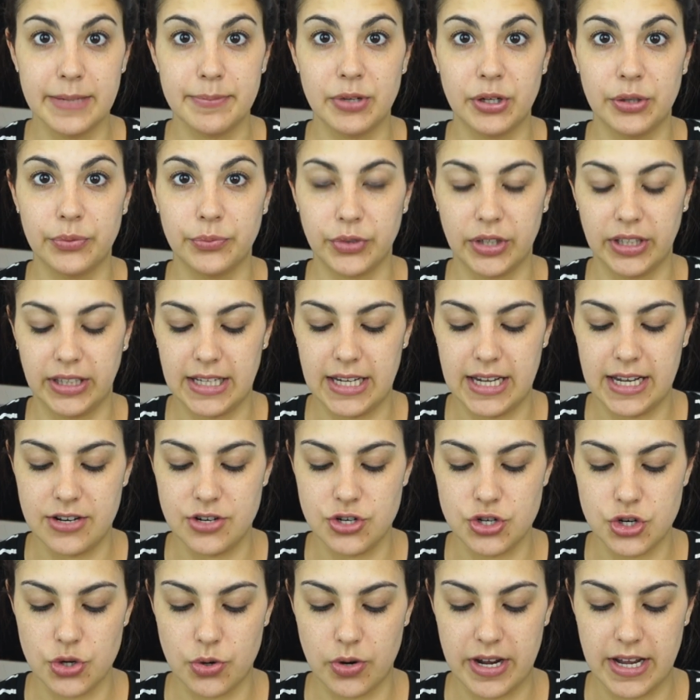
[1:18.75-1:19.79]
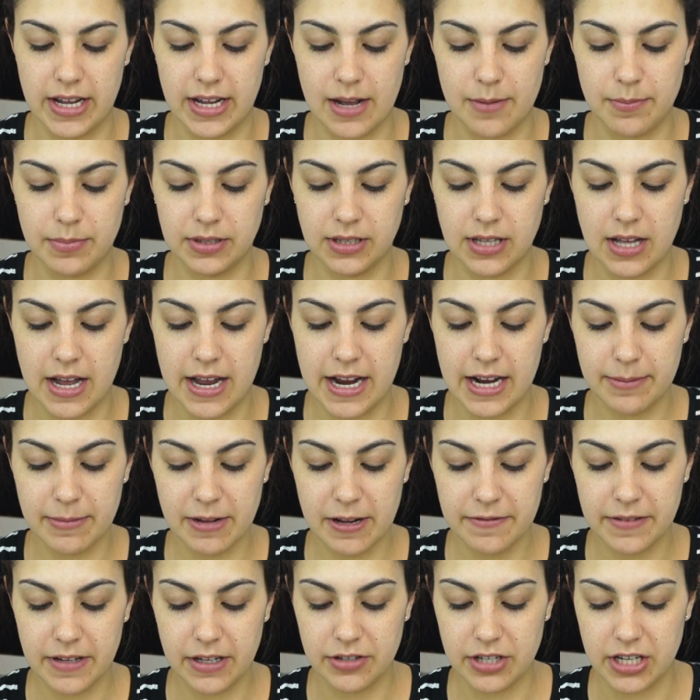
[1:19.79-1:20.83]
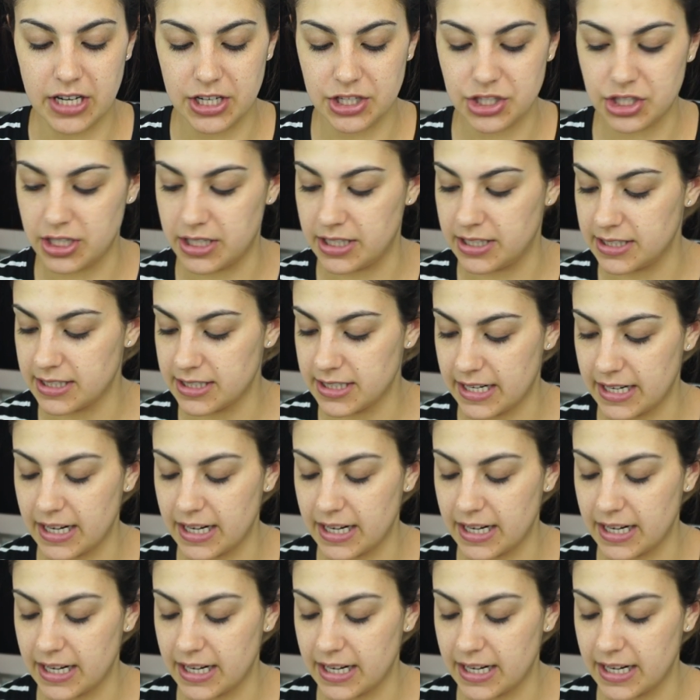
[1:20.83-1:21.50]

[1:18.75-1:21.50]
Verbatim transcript: been really enjoying applying my foundations,